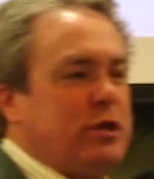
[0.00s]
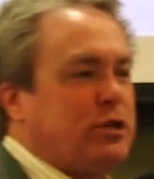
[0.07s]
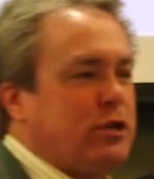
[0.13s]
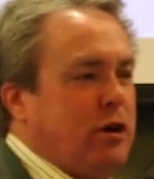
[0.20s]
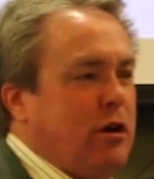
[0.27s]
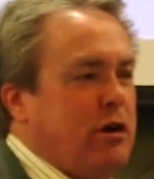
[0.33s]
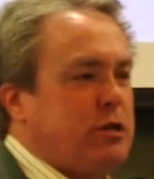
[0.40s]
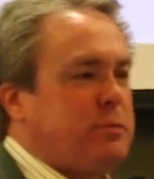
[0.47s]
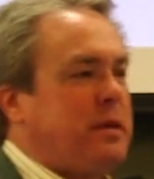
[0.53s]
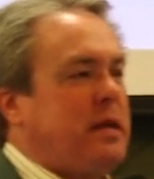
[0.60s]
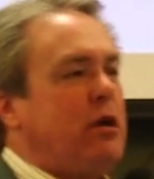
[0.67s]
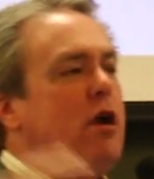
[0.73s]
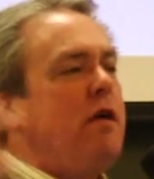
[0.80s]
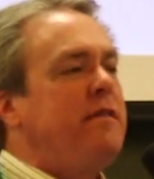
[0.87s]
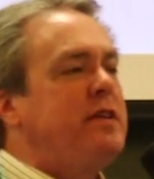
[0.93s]
discouraged. But
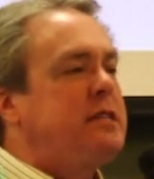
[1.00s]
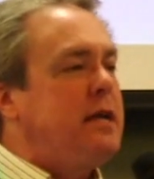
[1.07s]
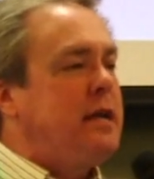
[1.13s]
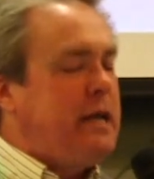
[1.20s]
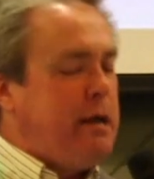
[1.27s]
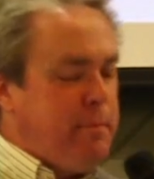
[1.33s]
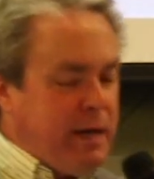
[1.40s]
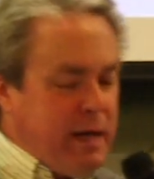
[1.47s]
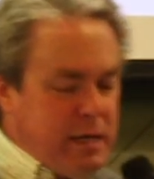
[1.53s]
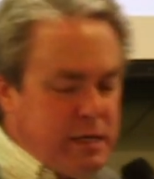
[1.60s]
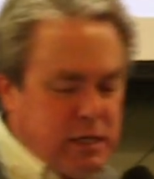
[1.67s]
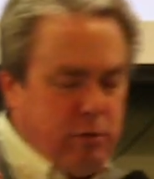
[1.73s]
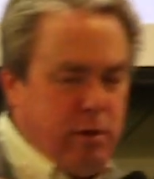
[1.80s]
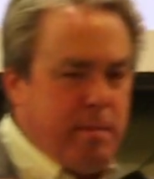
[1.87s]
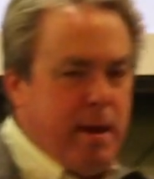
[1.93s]
then all of a sudden he begins
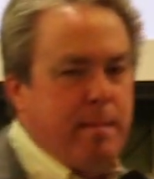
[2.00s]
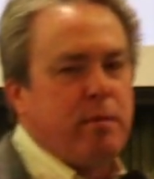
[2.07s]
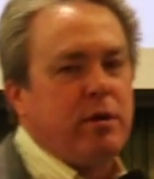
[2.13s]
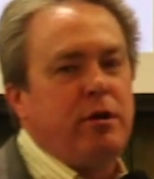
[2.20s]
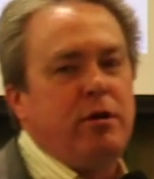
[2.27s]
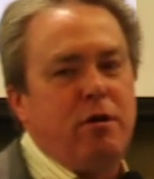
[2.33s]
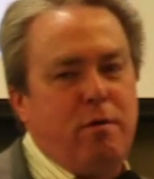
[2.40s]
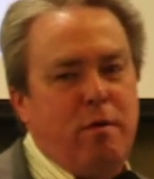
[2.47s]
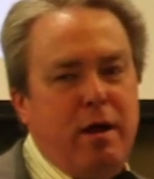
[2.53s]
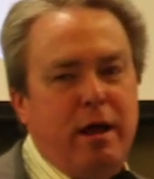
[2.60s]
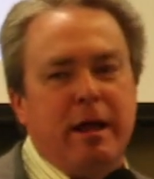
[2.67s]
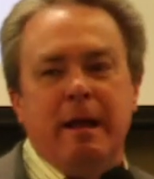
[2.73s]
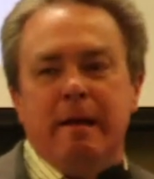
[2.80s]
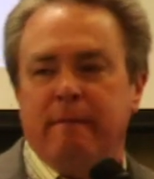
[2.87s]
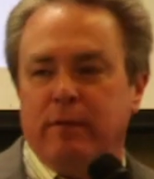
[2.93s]
to remember, you know what?
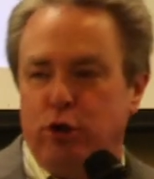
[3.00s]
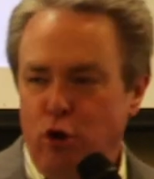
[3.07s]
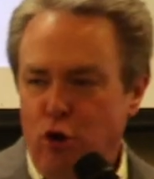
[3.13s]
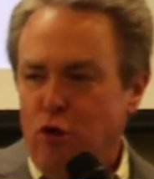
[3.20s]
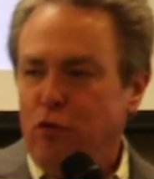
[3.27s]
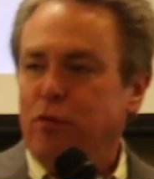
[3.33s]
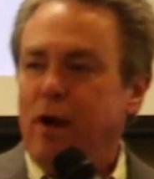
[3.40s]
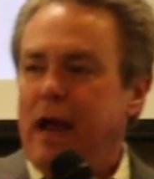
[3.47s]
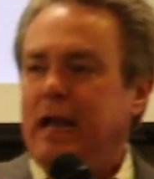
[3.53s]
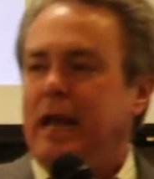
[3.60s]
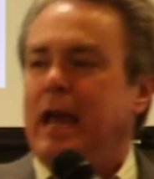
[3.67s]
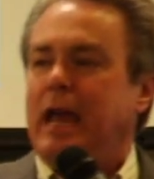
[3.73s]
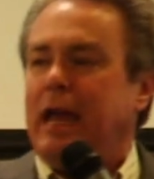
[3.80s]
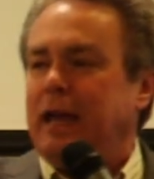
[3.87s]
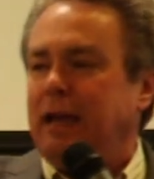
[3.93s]
Your right
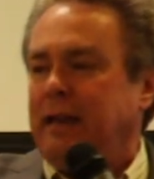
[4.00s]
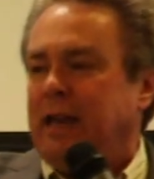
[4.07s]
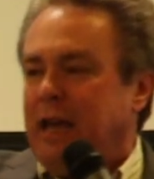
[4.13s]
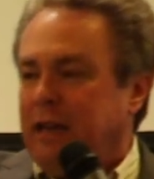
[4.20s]
hand